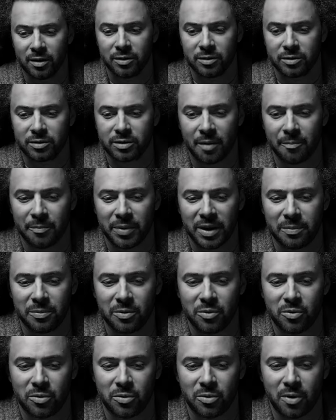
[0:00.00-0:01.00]
Some
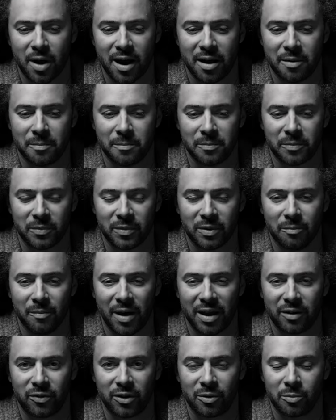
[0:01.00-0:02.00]
people um,
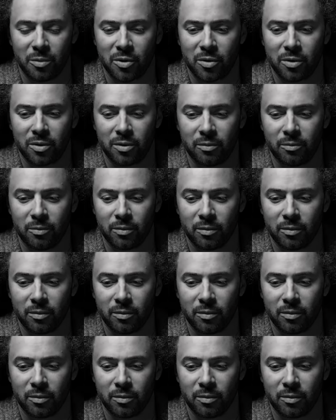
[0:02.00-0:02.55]
may feel more